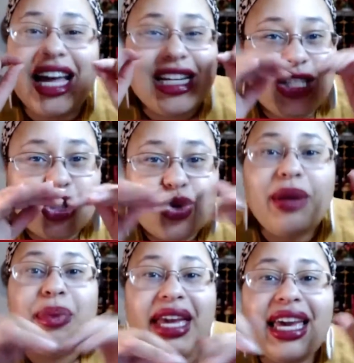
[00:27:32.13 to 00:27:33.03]

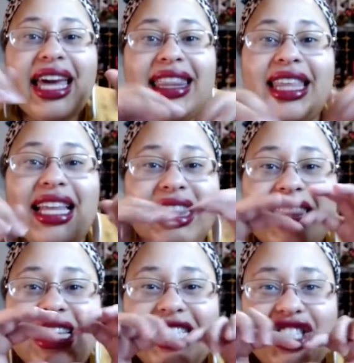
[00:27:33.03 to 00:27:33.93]
scraping the
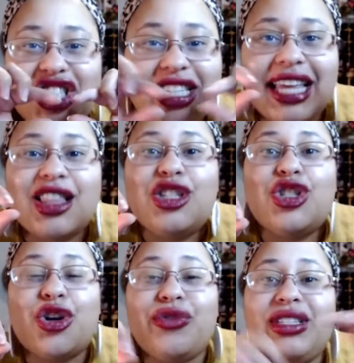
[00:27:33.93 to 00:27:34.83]
the just like the
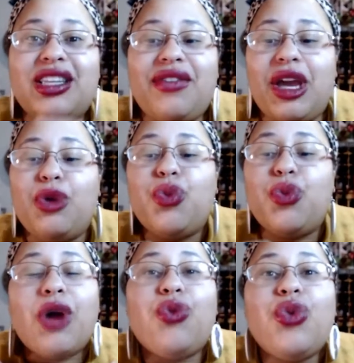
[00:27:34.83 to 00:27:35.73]
surface of it and what
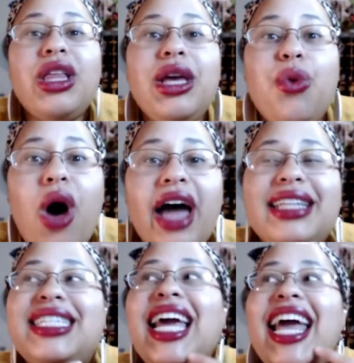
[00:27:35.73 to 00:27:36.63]
i really want